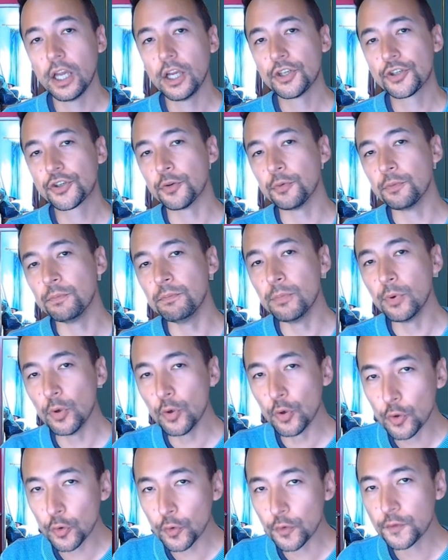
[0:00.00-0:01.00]
to
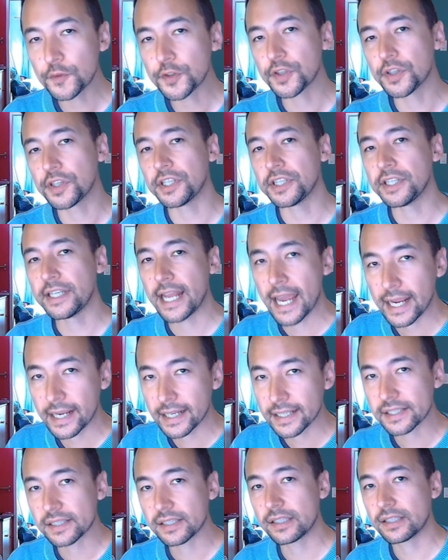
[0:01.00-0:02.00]
move to the
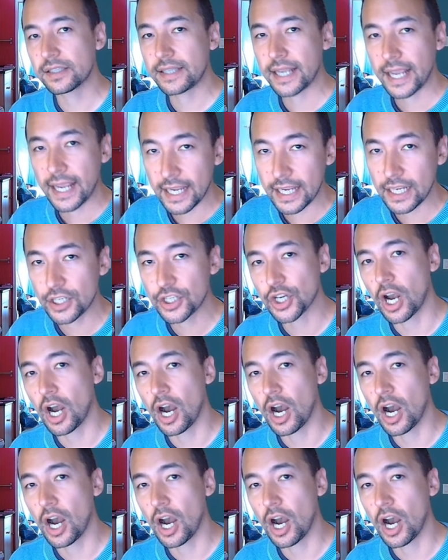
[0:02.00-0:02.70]
next stage